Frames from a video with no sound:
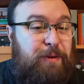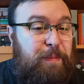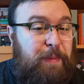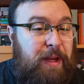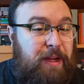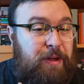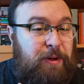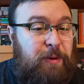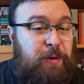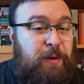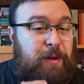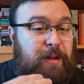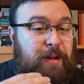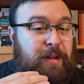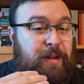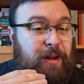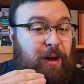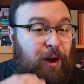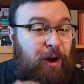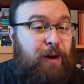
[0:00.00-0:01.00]
manual
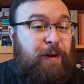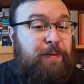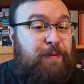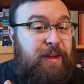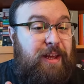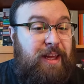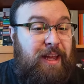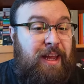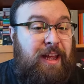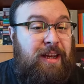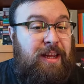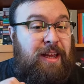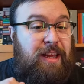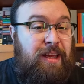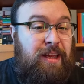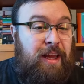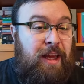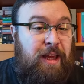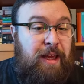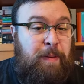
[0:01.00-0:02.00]
of any
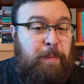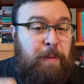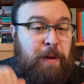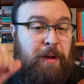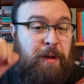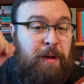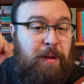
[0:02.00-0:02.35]
game,